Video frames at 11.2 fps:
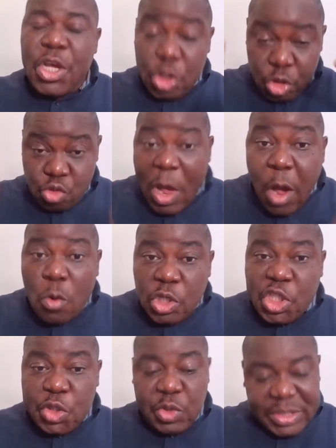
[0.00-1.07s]
your
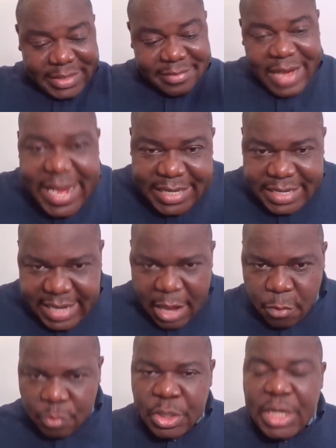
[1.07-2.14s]
own duty right
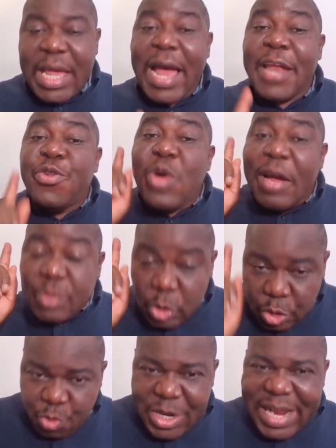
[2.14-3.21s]
now, and you have to
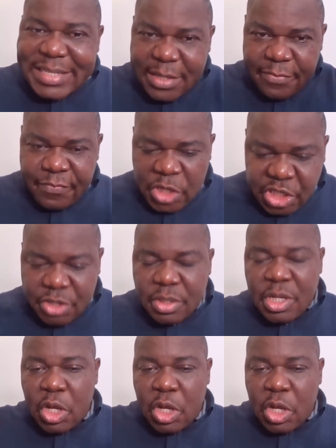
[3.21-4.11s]
do it as a vigil,